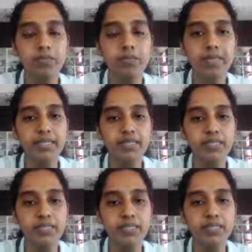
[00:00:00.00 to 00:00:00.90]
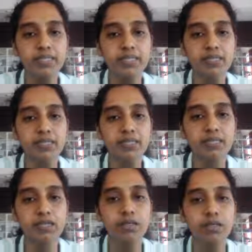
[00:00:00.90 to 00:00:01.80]
base resistance,
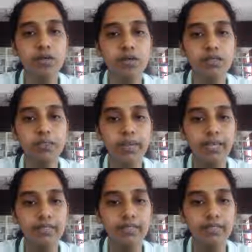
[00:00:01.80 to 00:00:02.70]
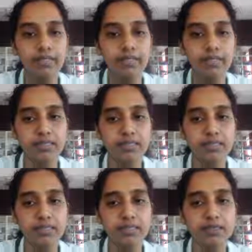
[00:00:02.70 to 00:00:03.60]
or the biasing
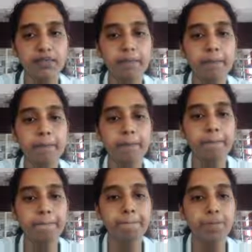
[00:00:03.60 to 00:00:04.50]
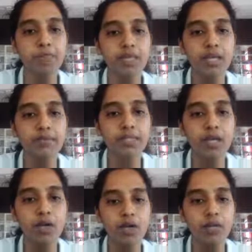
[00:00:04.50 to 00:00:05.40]
resistance. We have the
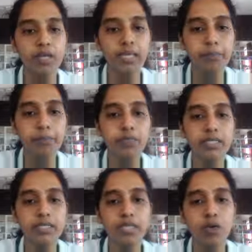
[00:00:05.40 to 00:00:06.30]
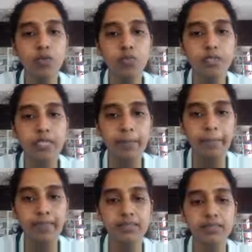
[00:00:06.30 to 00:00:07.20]
input and the output
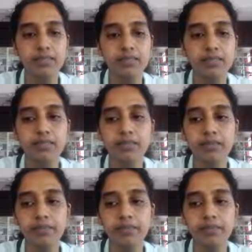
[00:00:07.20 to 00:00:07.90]
capacitance.